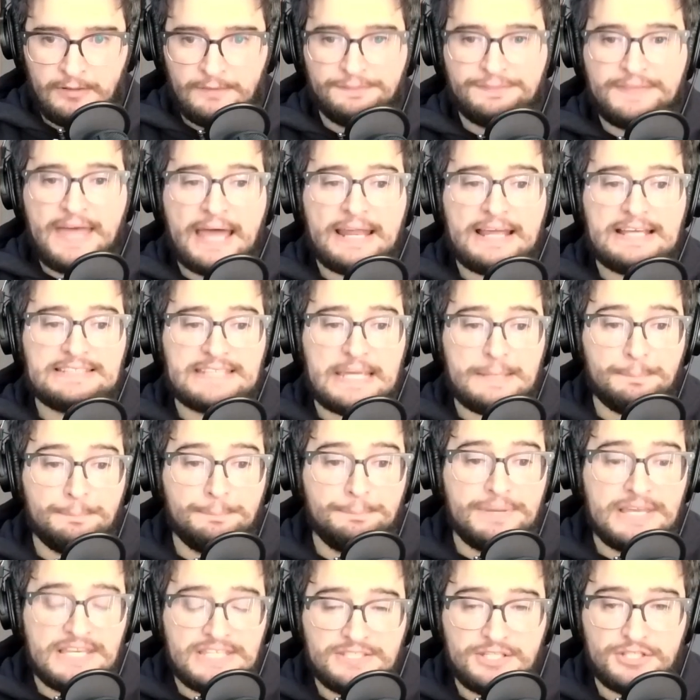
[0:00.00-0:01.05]
That is a
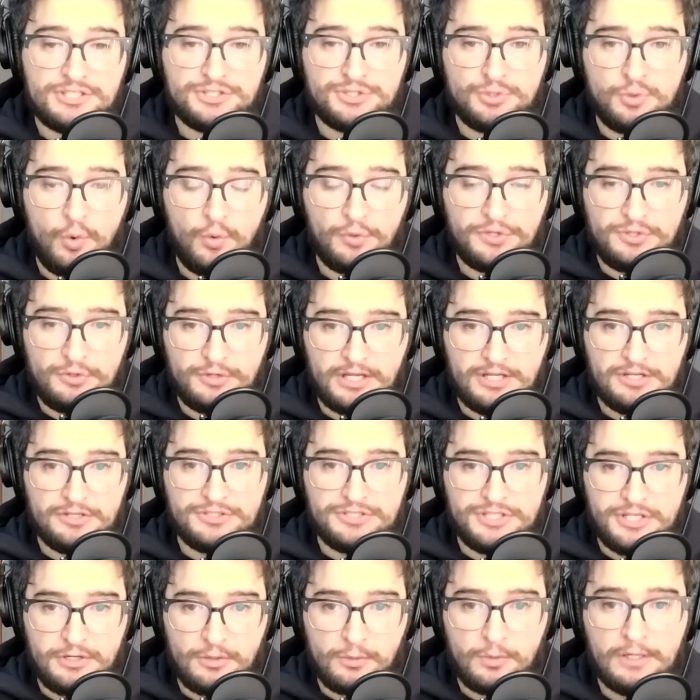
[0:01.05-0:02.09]
business tool you can
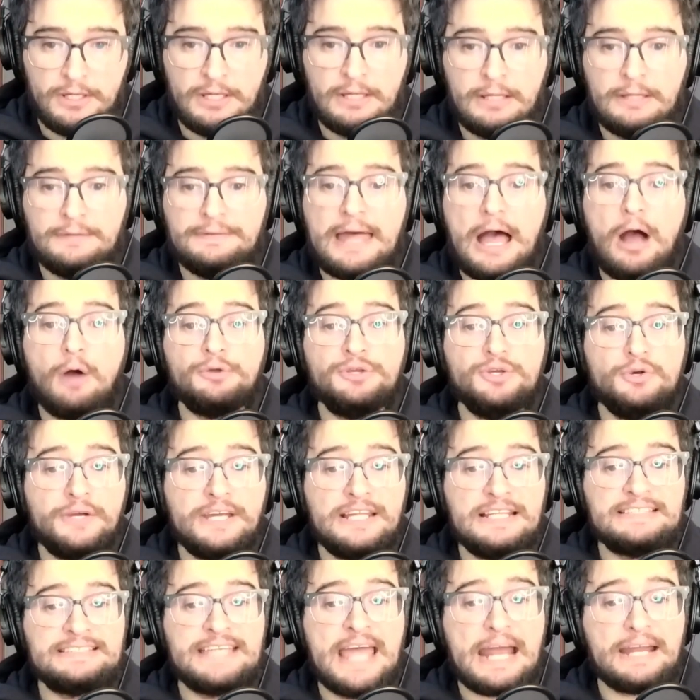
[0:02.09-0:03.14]
do. Now, you can
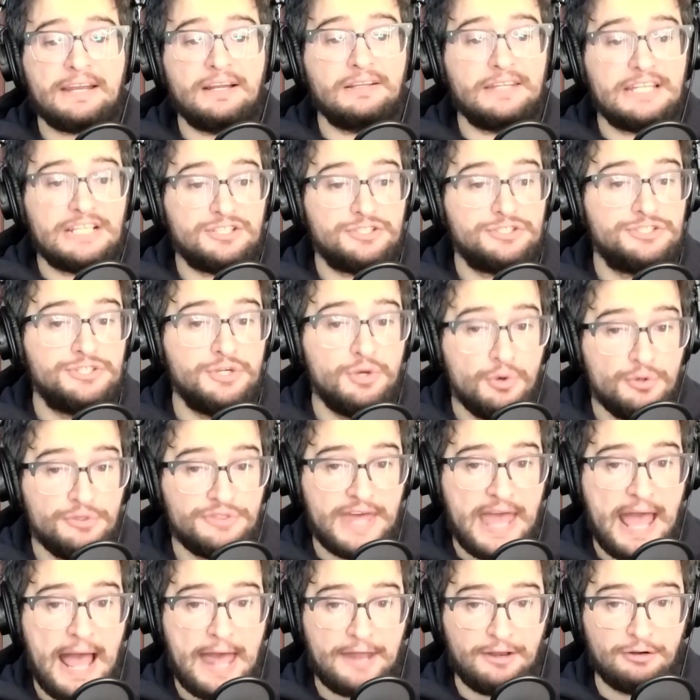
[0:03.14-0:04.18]
technically do
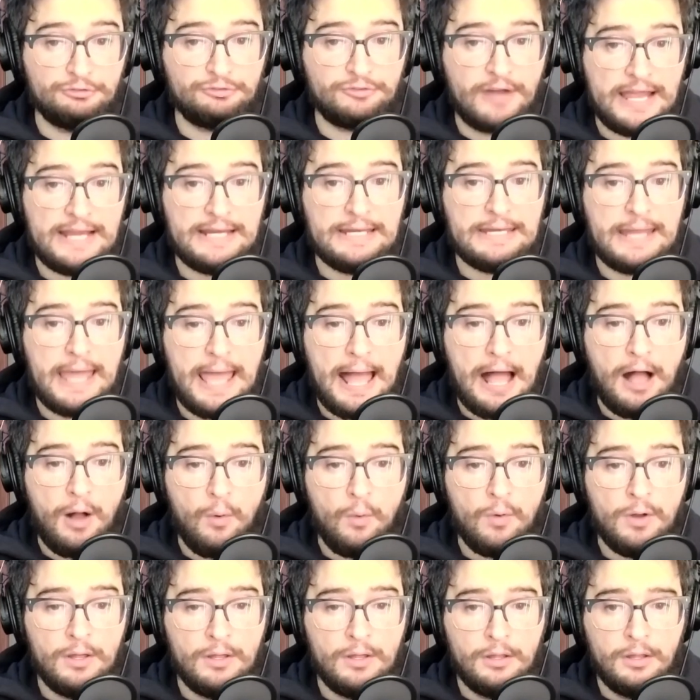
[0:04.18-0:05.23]
that right now
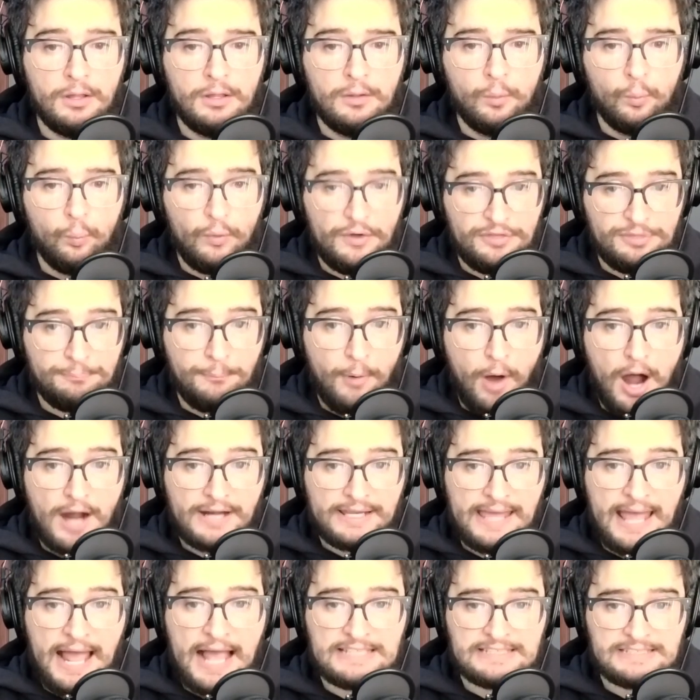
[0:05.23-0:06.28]
with
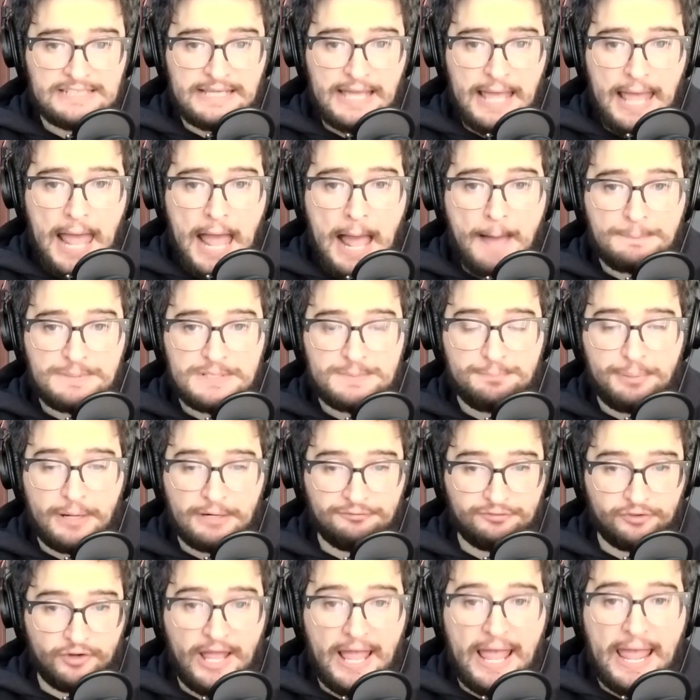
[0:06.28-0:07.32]
podcasting apps, but
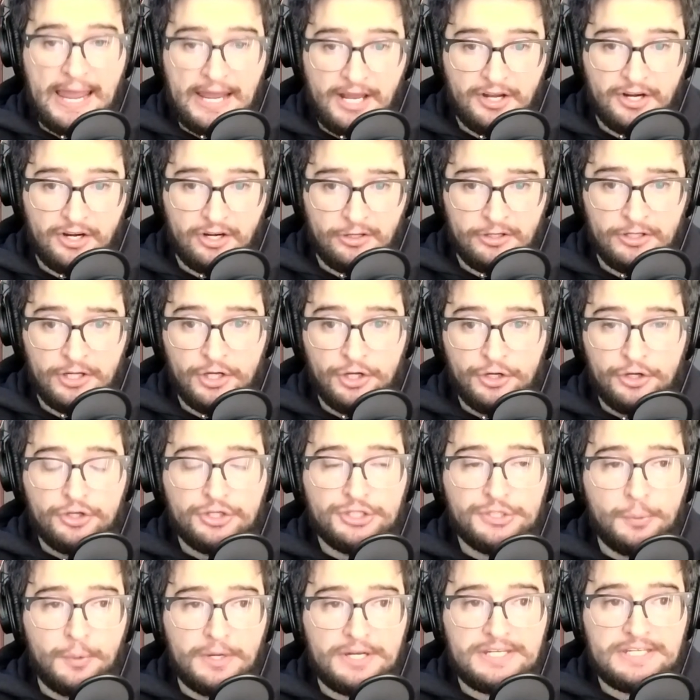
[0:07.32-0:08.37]
for Anchor,
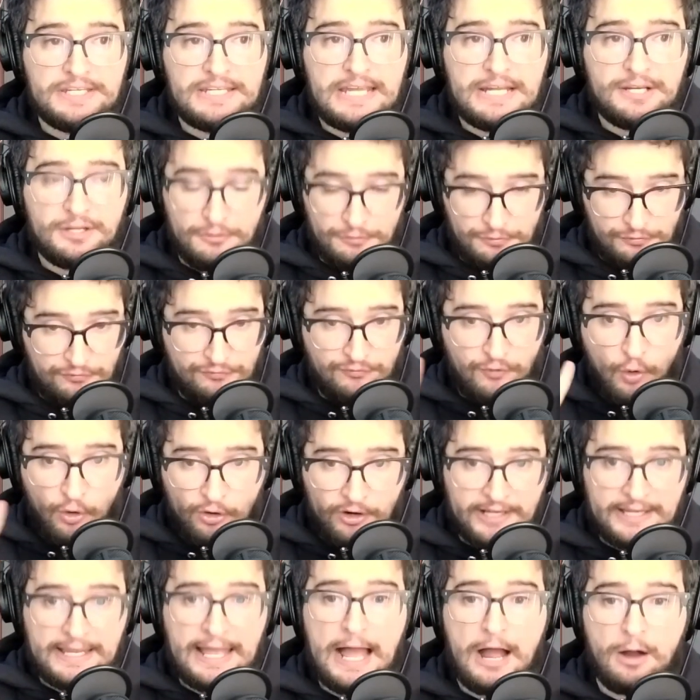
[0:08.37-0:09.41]
you would need four
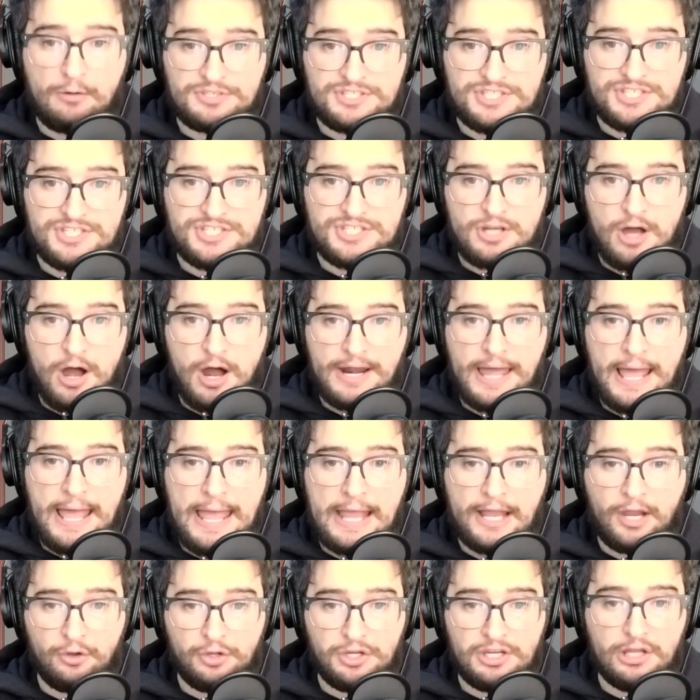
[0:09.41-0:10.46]
accounts on
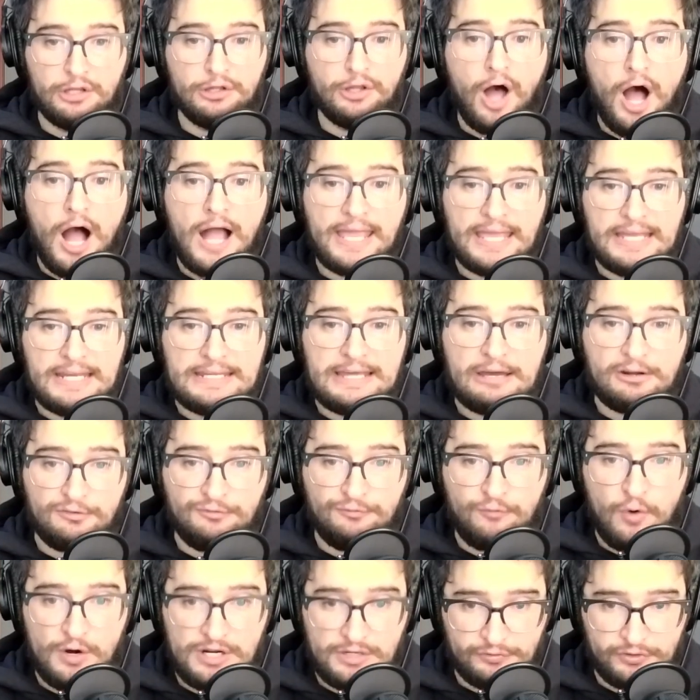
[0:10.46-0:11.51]
Anchor. You need to log in and out of
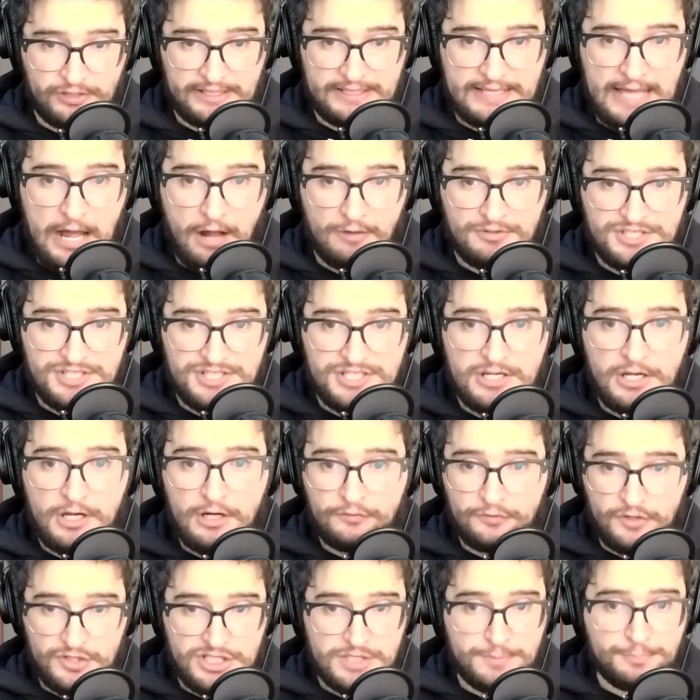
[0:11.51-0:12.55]
four different accounts.
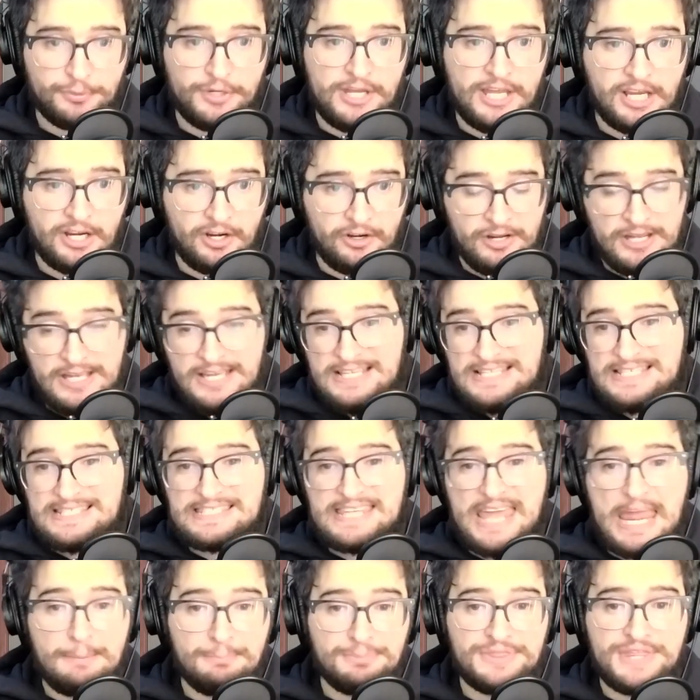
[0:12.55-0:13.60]
For Spreaker,
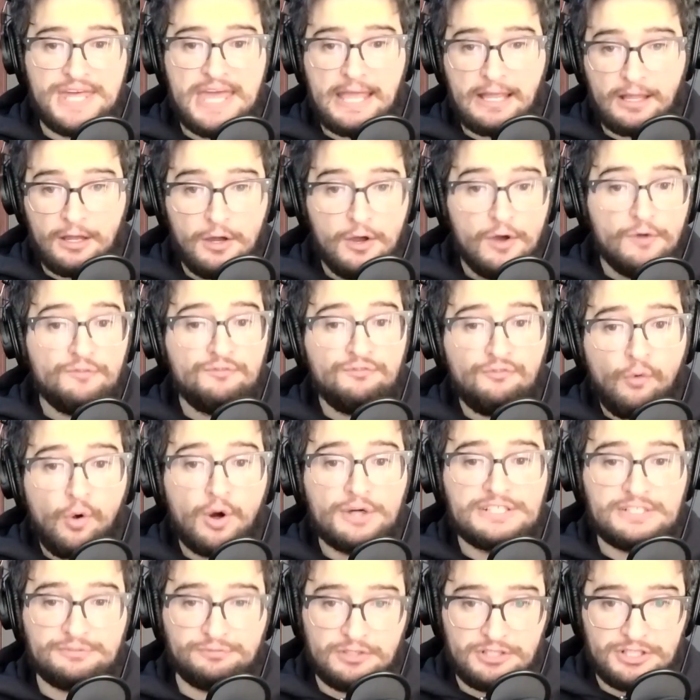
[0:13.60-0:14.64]
same thing. Four
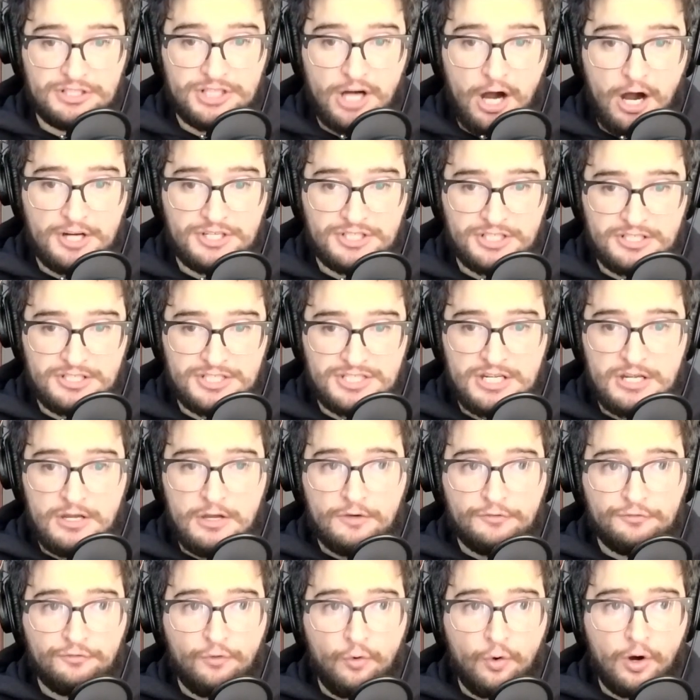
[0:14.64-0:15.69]
different charges.
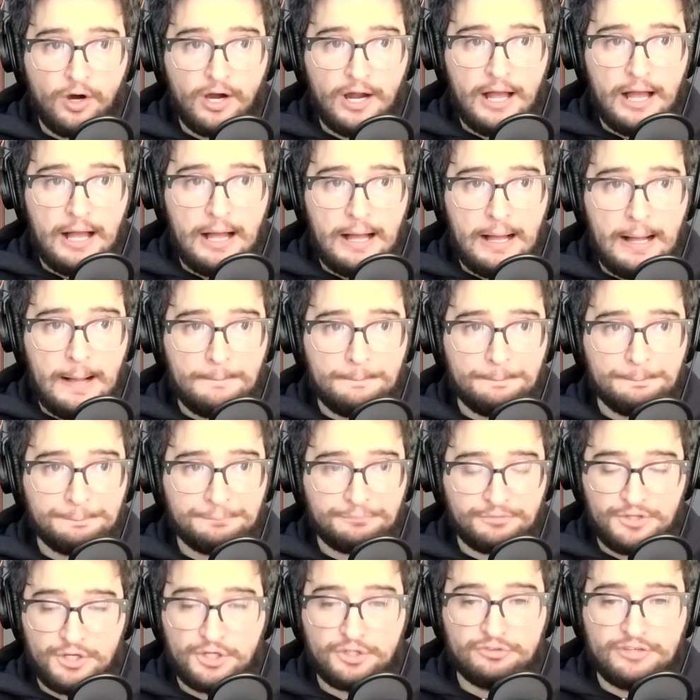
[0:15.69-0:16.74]
For um,
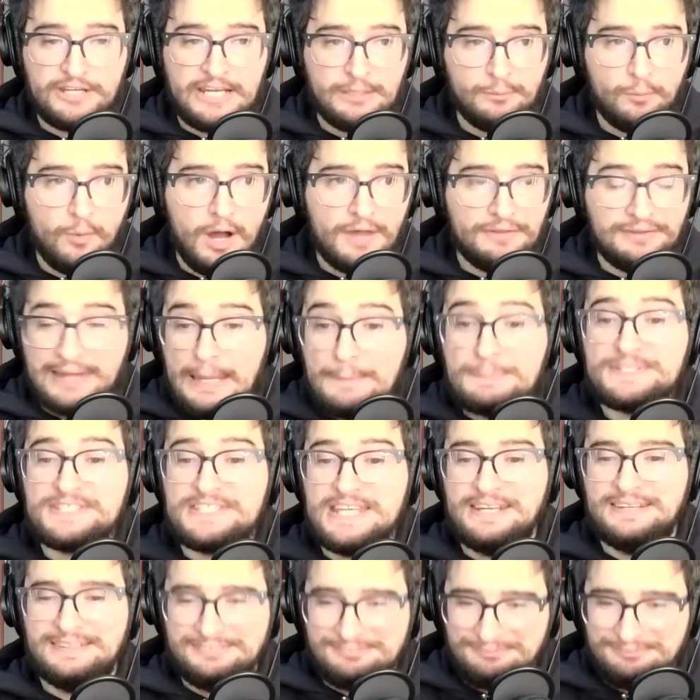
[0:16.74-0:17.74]
the green one, Libsyn.